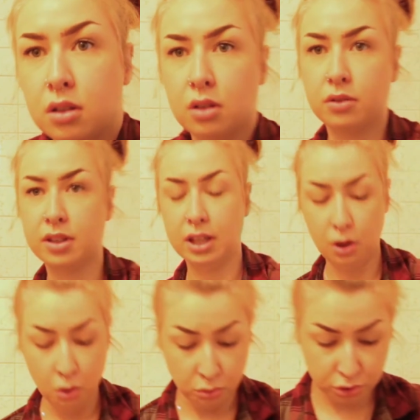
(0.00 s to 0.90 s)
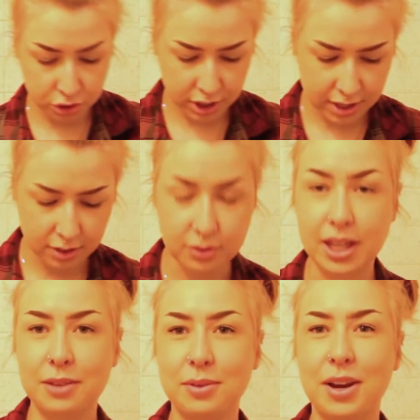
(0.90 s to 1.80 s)
Okay. Oh shit.
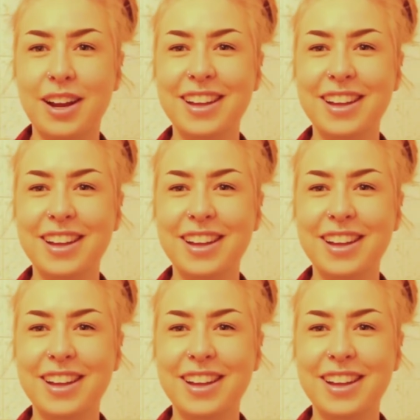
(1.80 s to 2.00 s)
Okay, we're